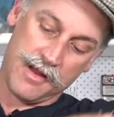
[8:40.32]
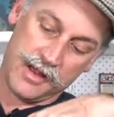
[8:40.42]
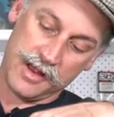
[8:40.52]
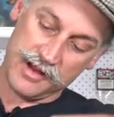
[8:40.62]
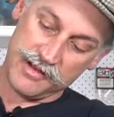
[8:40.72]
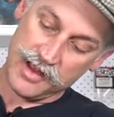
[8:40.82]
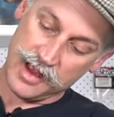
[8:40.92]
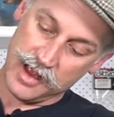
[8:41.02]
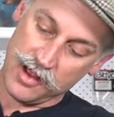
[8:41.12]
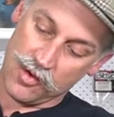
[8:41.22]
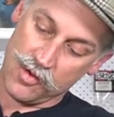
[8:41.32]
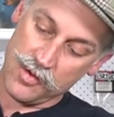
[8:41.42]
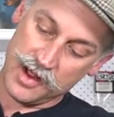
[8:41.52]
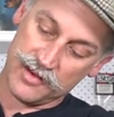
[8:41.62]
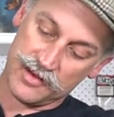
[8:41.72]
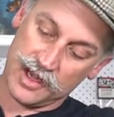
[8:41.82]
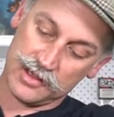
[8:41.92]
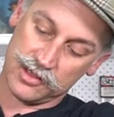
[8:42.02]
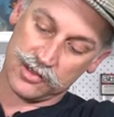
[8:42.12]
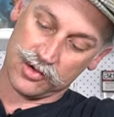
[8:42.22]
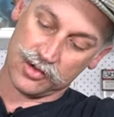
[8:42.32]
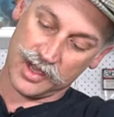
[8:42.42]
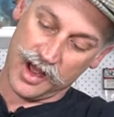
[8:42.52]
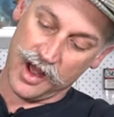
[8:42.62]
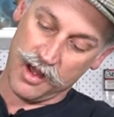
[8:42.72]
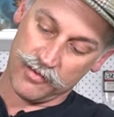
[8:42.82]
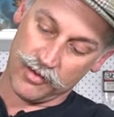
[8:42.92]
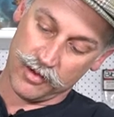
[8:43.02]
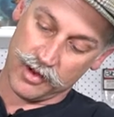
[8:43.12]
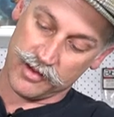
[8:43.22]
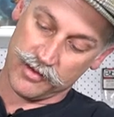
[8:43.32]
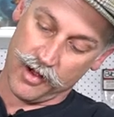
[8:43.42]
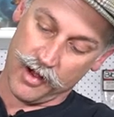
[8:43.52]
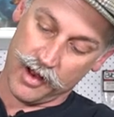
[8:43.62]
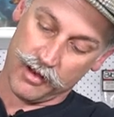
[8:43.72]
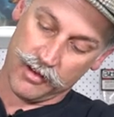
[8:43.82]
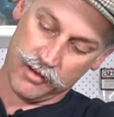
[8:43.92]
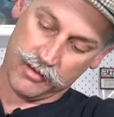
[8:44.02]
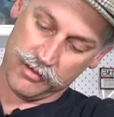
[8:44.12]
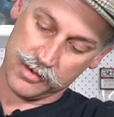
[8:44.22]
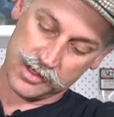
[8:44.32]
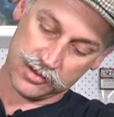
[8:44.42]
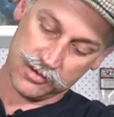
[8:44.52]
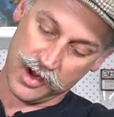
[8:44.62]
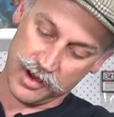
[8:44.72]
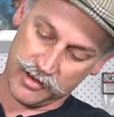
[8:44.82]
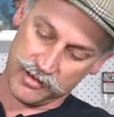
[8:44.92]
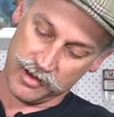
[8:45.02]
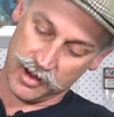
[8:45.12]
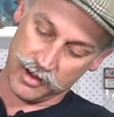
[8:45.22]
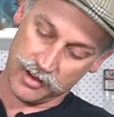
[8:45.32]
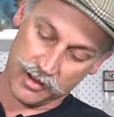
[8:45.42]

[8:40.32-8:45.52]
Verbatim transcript: You can see here all these chassis screws are absolutely tight, which is great to see.